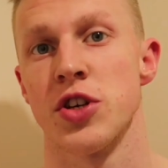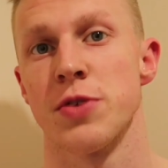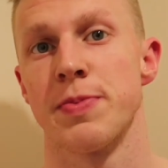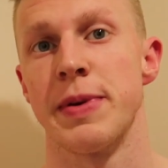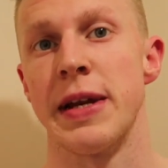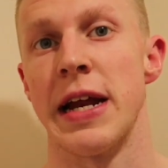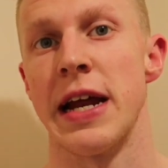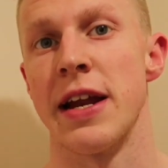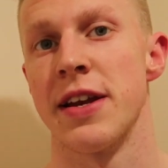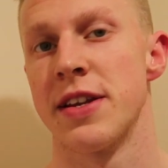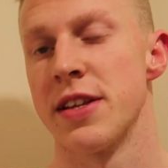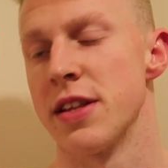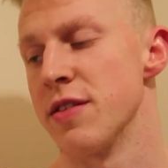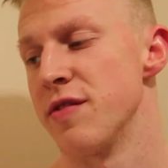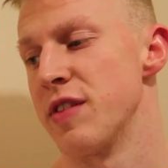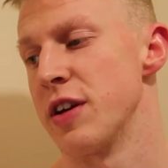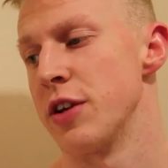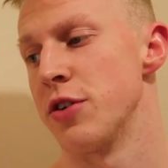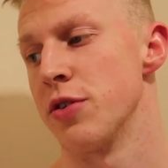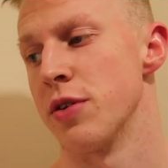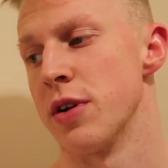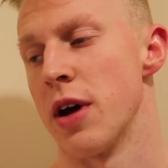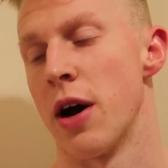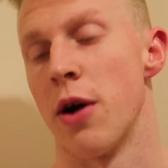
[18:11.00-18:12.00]
just been editing the
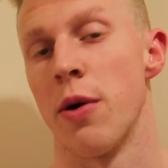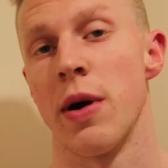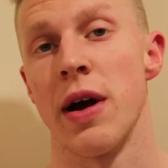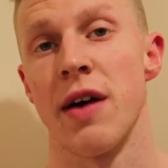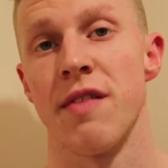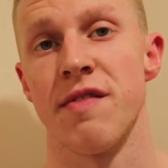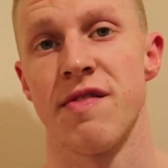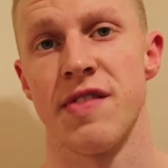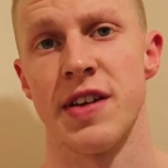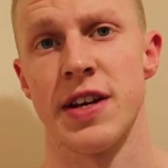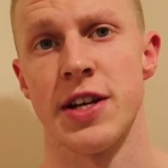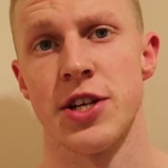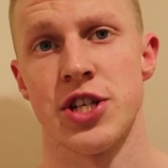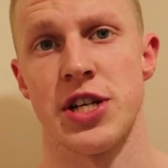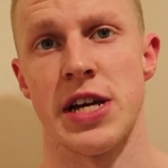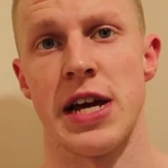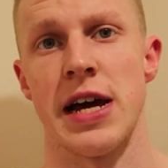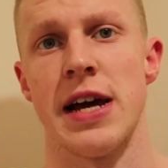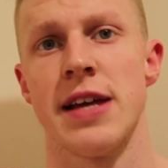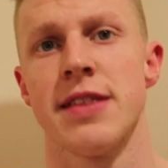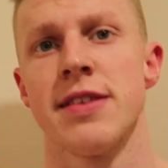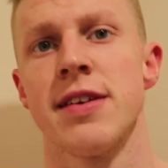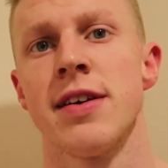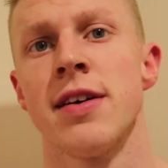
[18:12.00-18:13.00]
video now, I haven't finished it
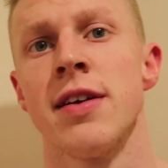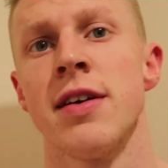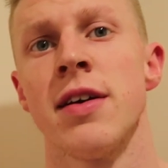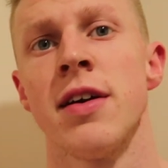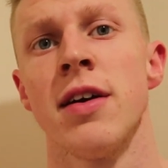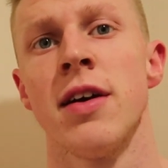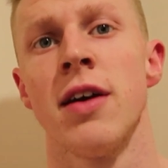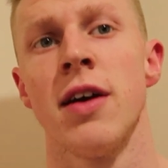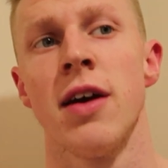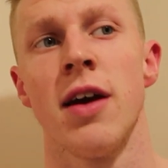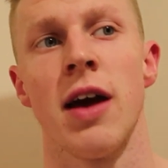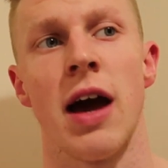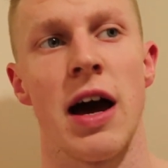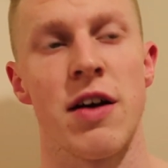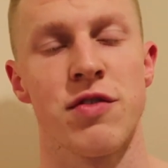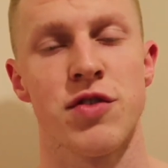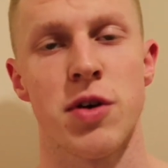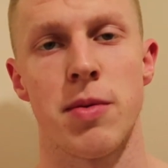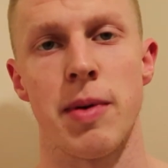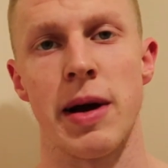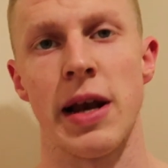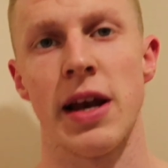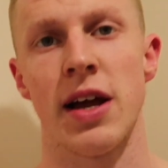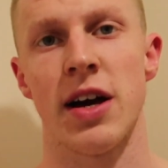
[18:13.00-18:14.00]
yet. I've
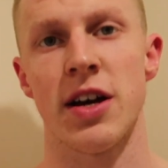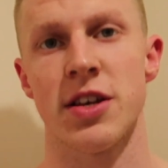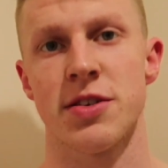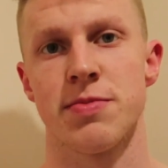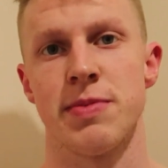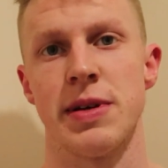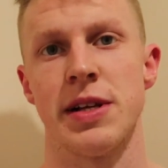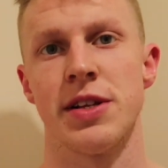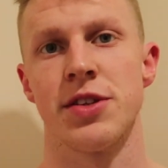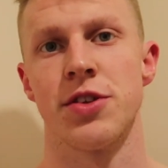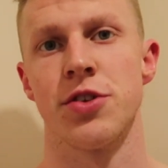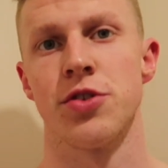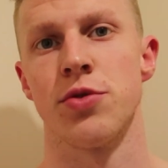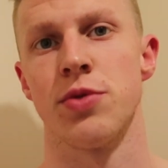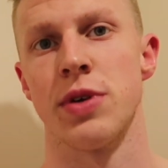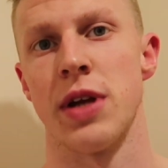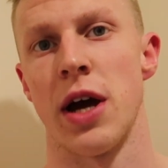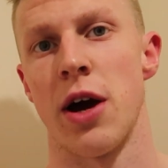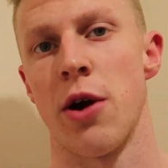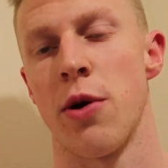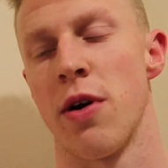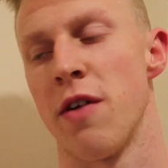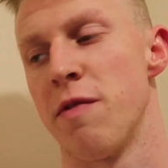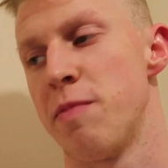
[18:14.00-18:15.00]
got my last meal to do
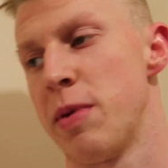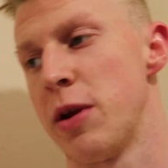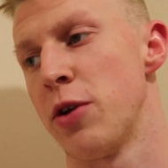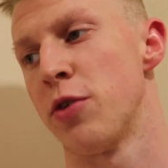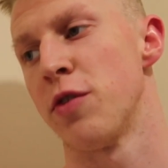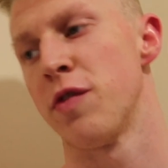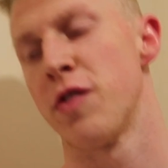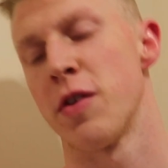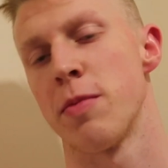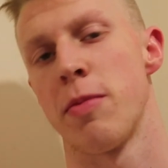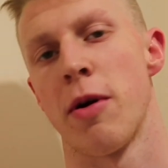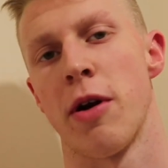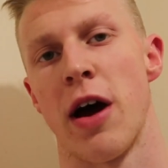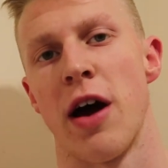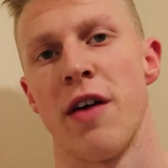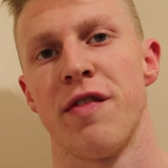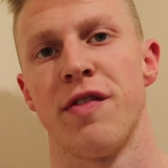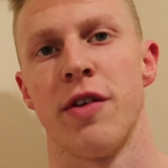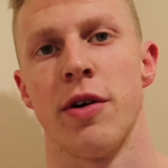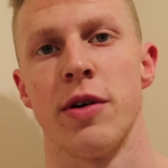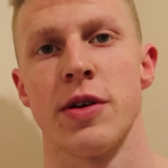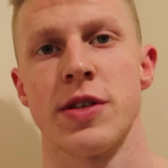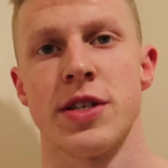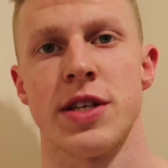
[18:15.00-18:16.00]
now. I've been on for about
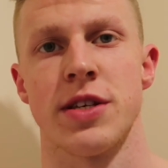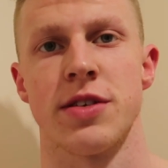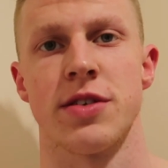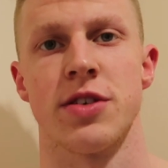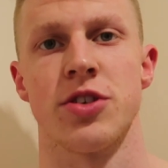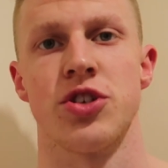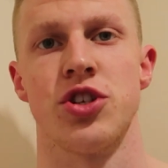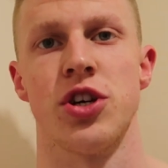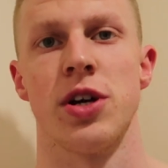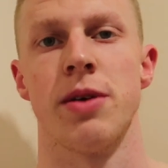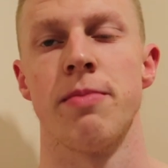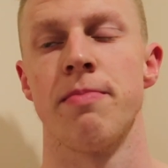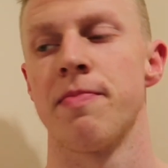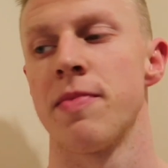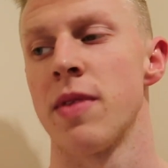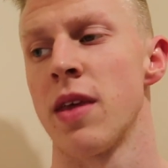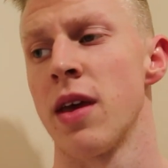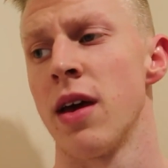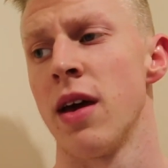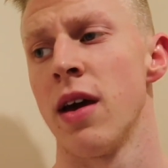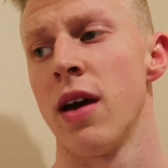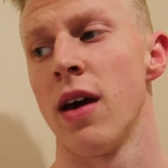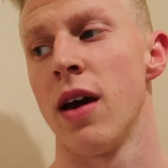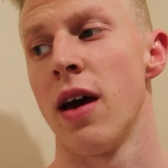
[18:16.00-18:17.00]
half hour since the gym.
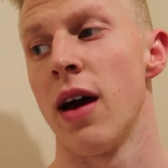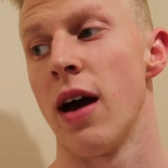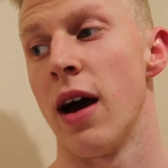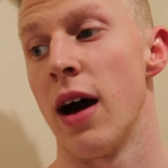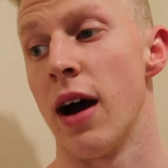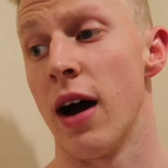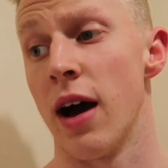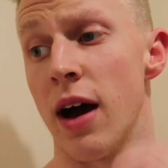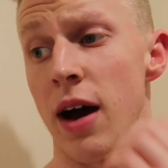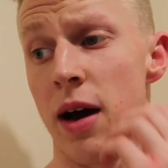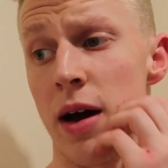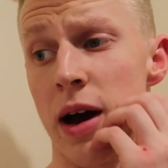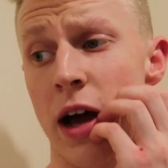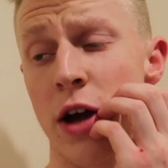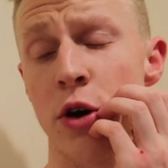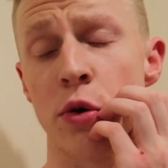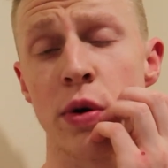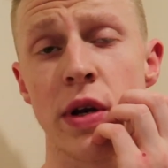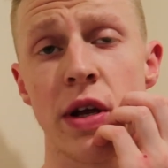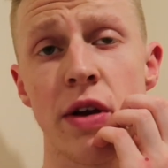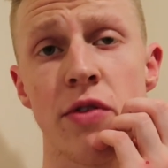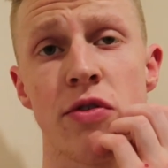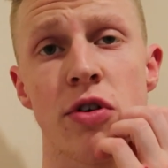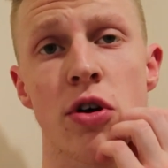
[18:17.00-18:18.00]
I
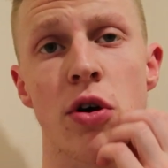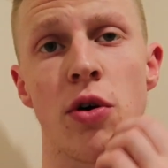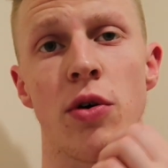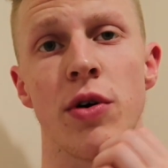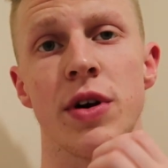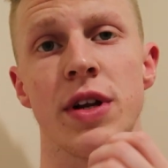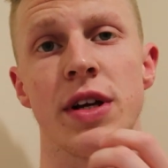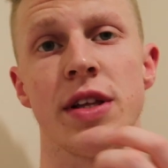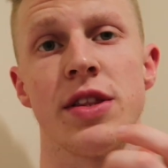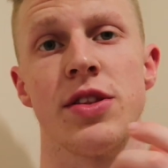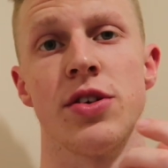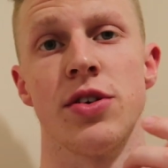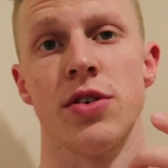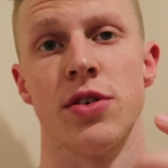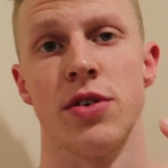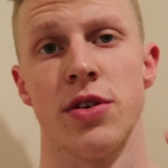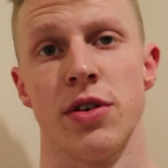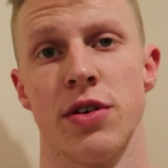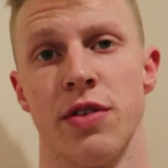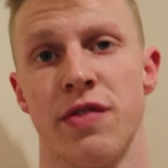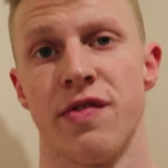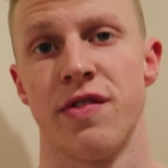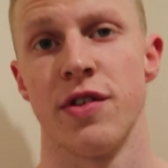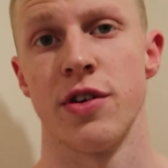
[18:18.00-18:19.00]
only recorded
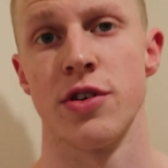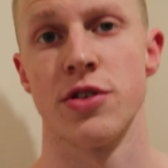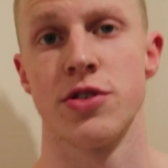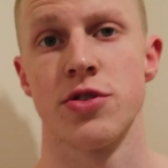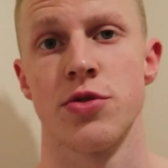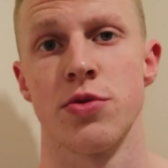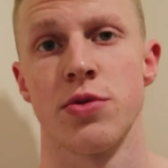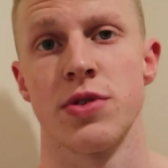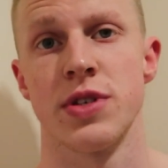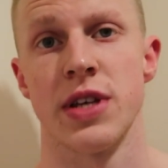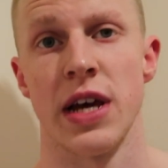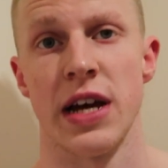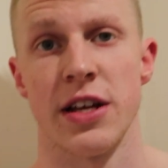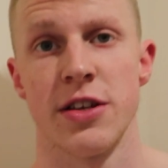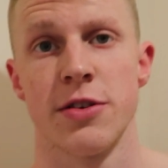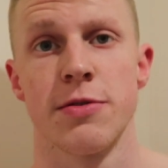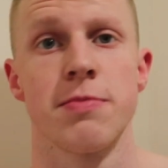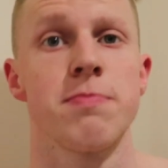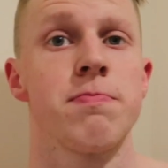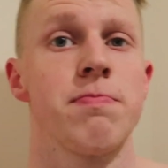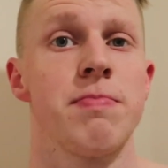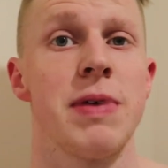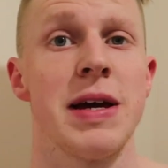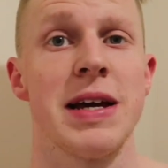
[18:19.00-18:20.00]
the first 2
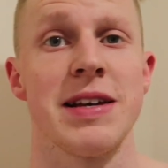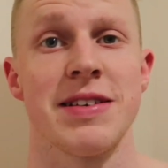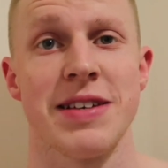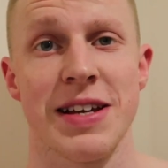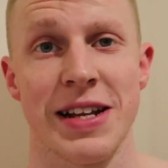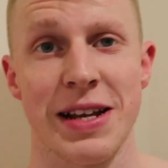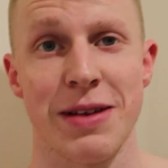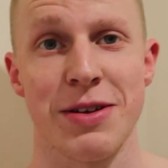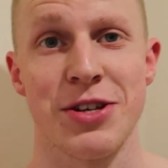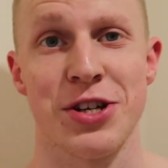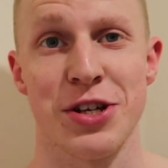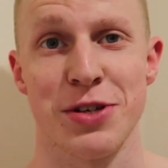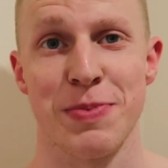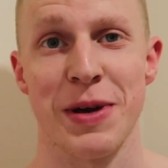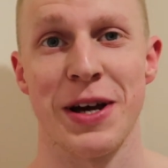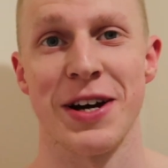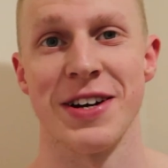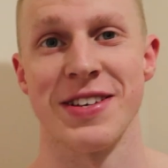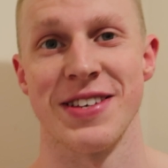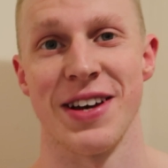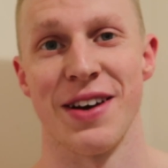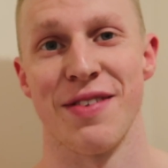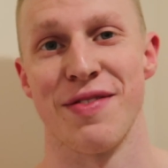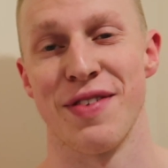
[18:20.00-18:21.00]
sets basically just
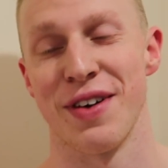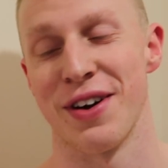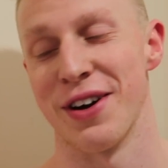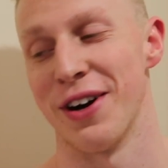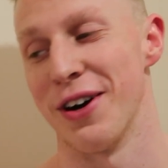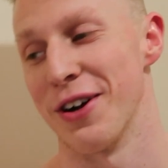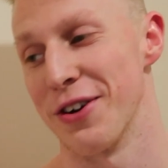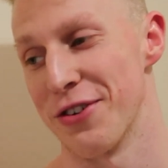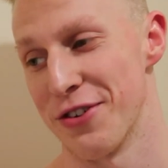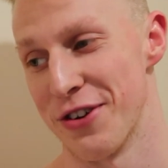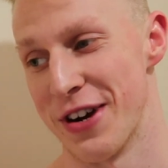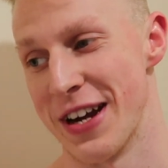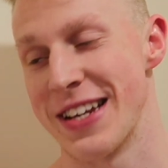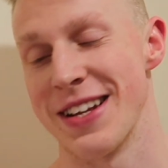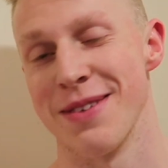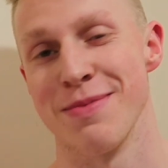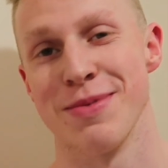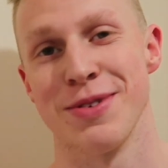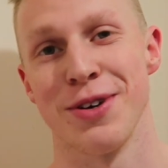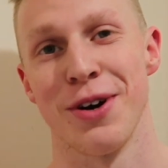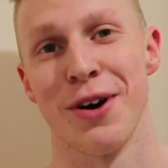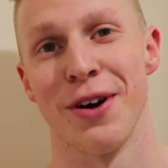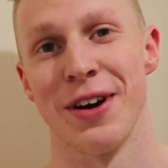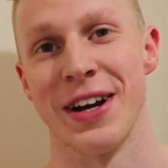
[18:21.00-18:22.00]
because I forgot, right?
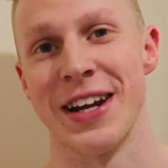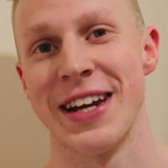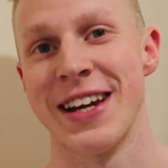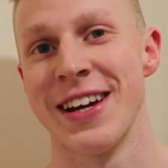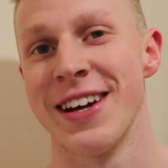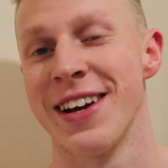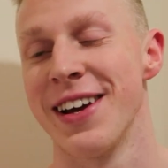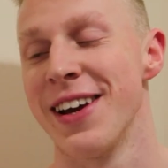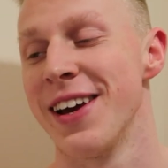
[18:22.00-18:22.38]
I'm sorry.